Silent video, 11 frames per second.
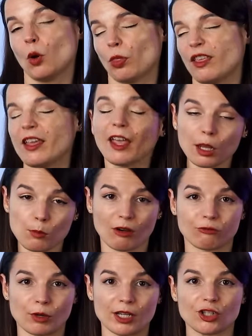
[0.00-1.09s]
the aim
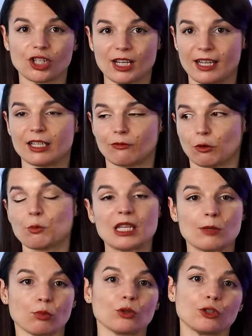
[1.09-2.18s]
of which is for
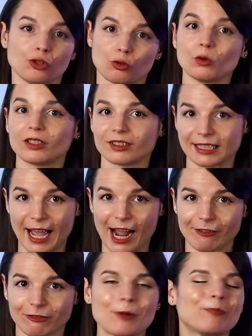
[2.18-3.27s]
people to
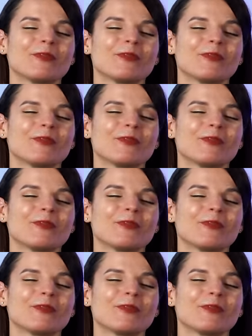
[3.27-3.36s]
laugh.